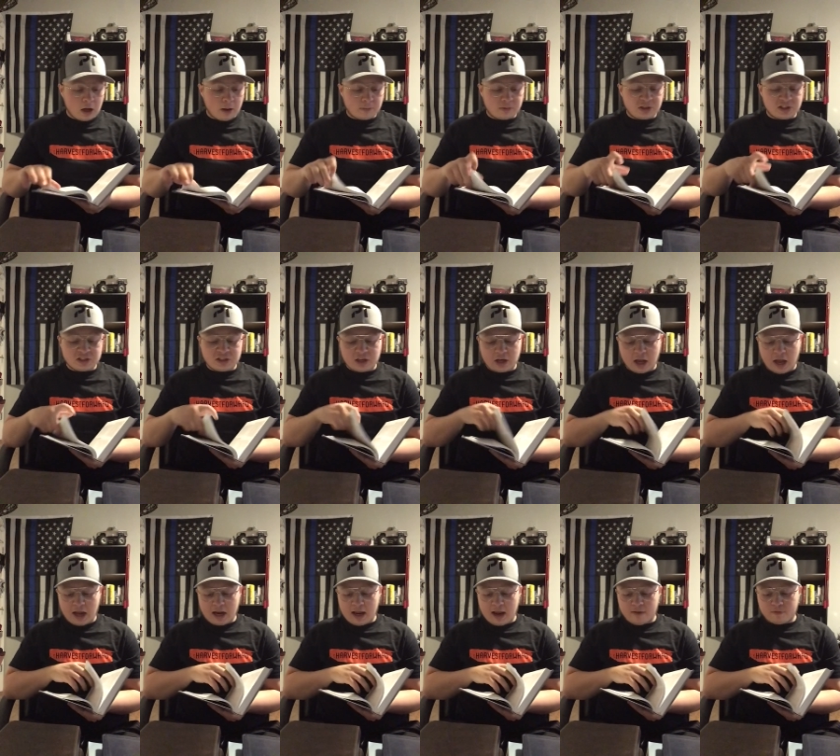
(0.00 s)
Does
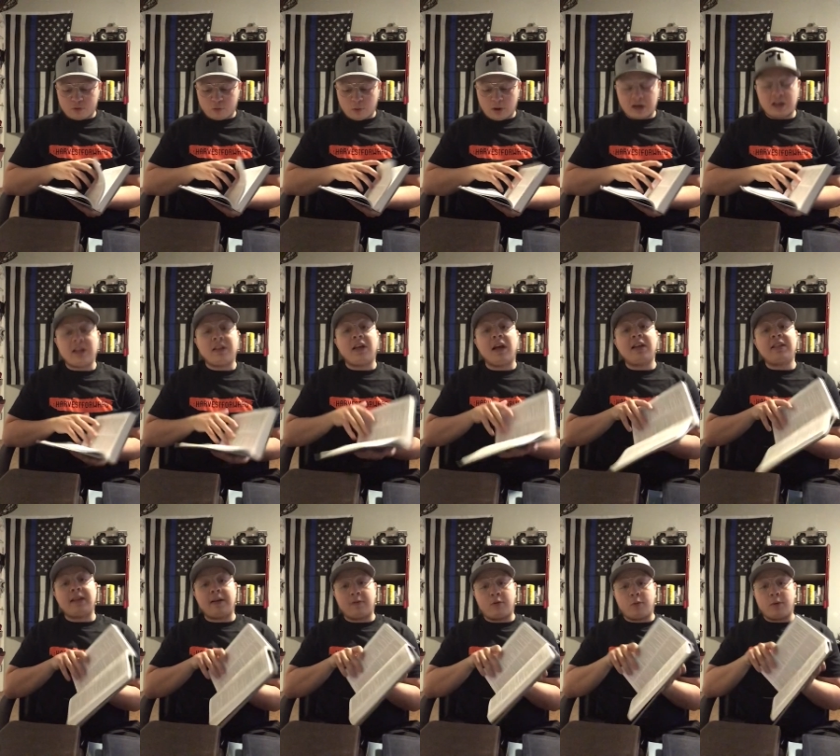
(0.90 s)
not have the red. It
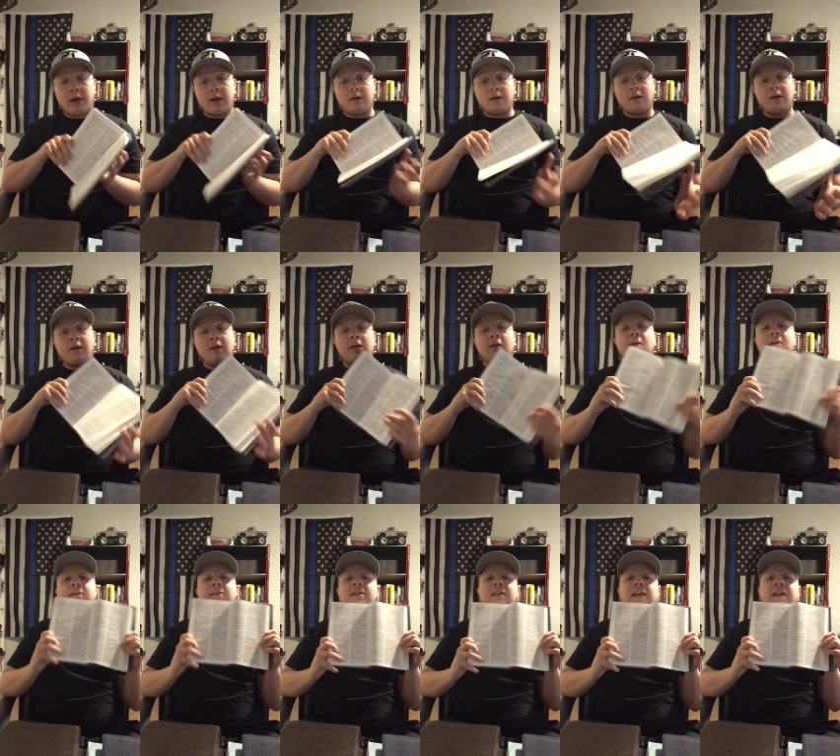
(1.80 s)
does have the red.
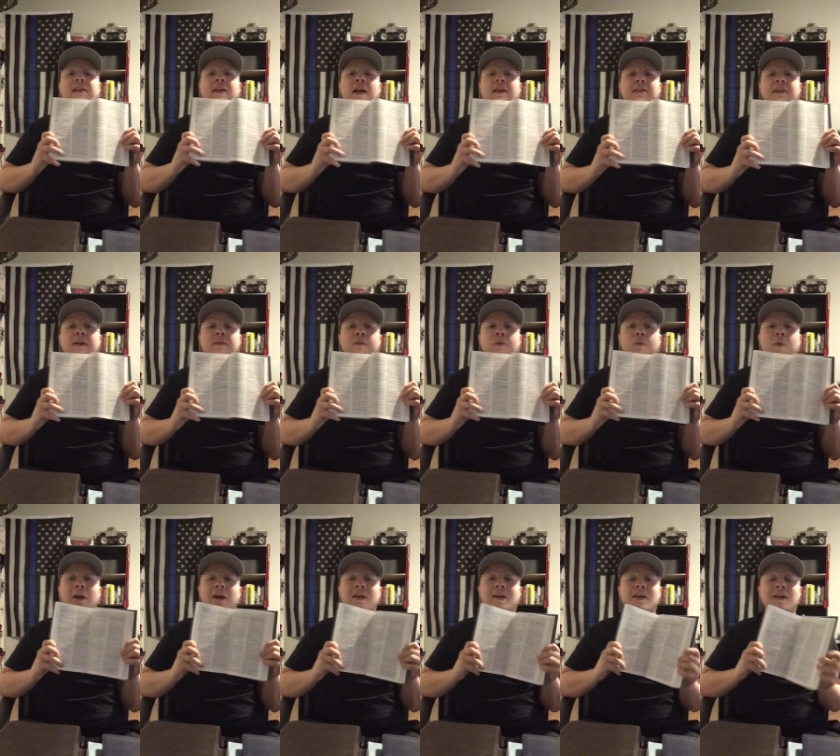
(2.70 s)
See, it does have the
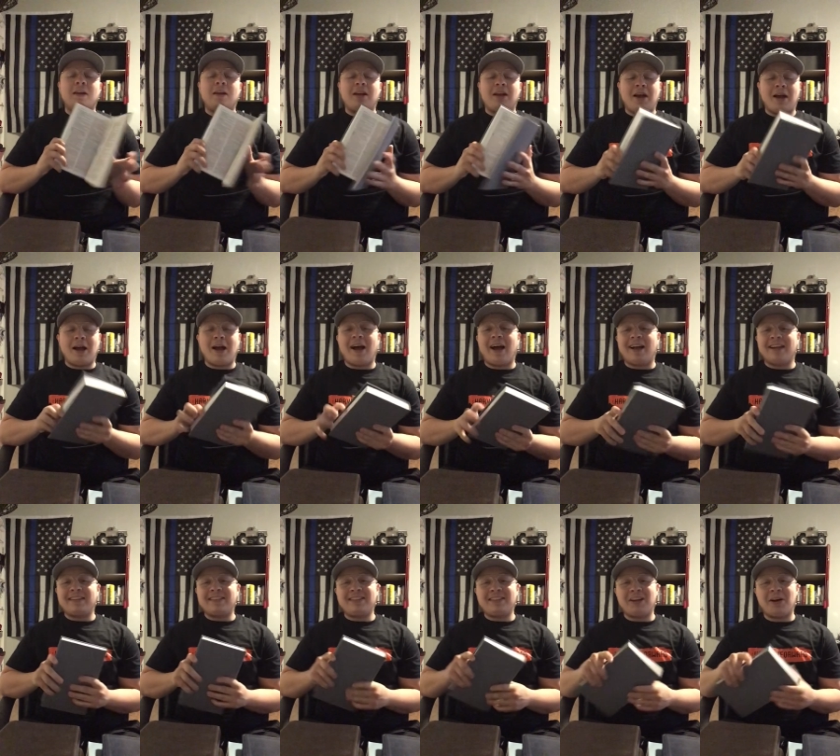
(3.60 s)
red.
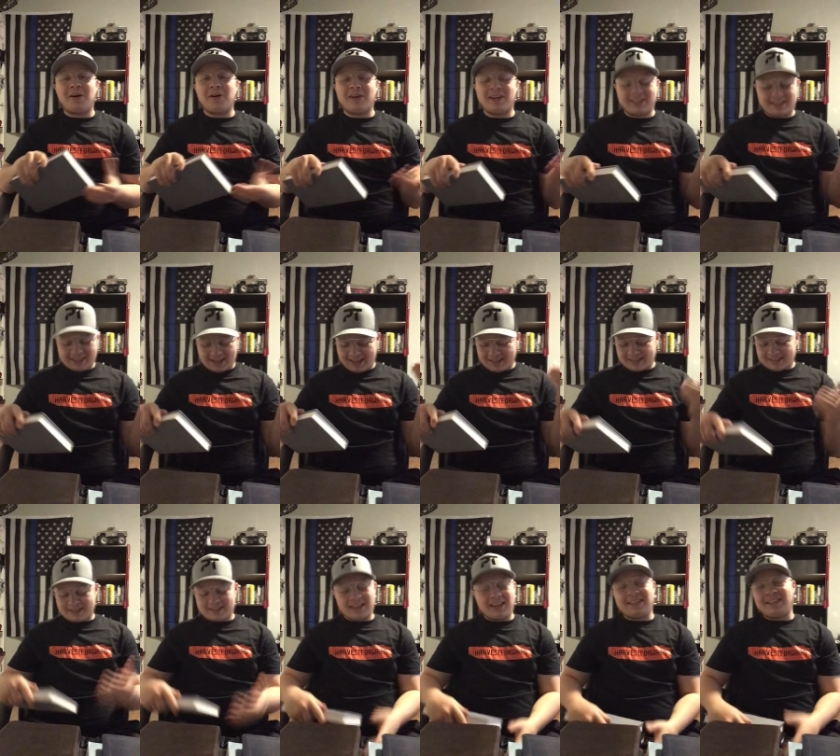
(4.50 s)
So
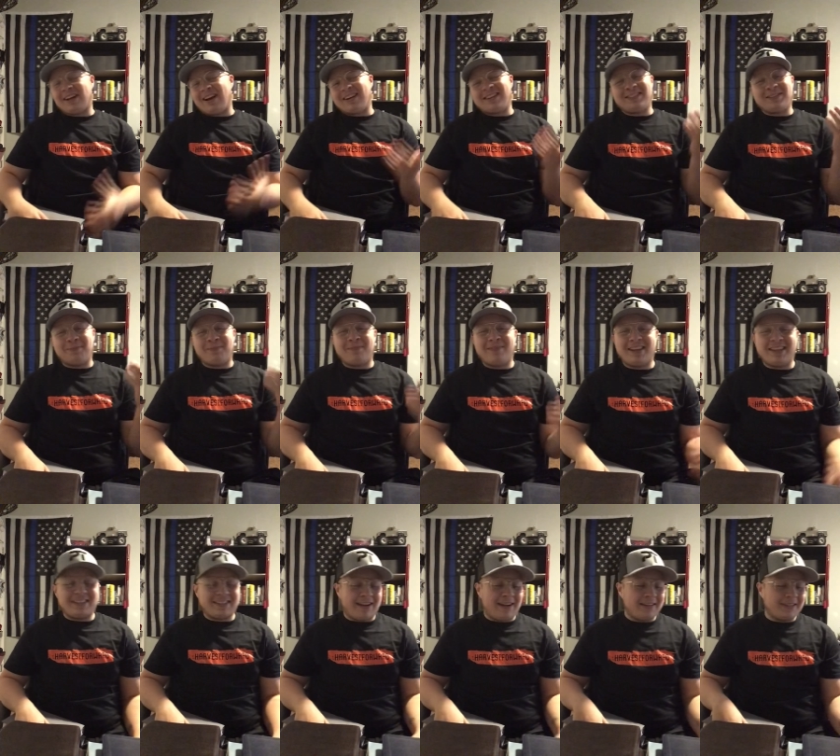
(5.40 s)
it's awesome.
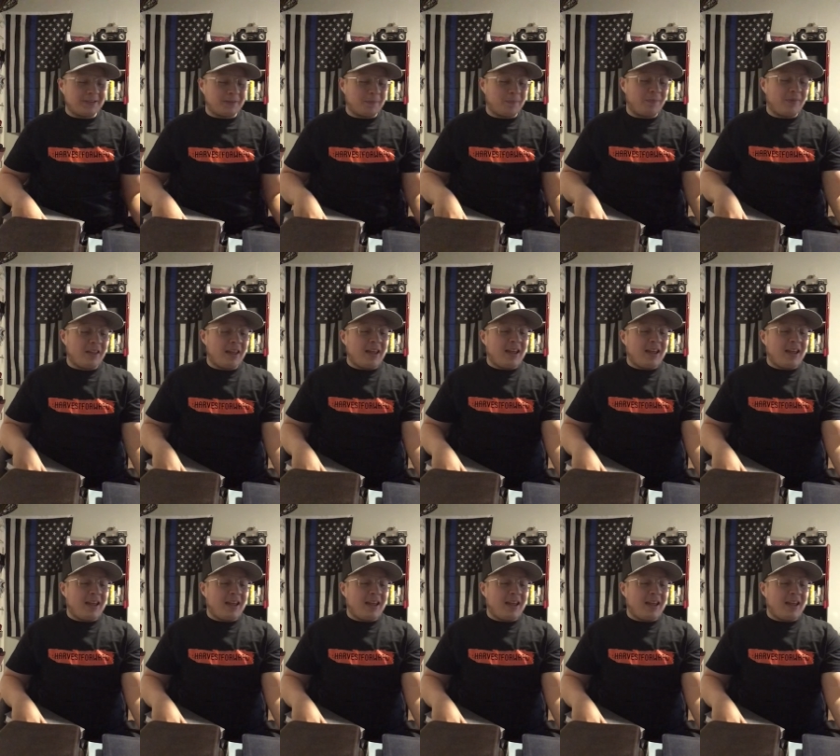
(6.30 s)
It's awesome.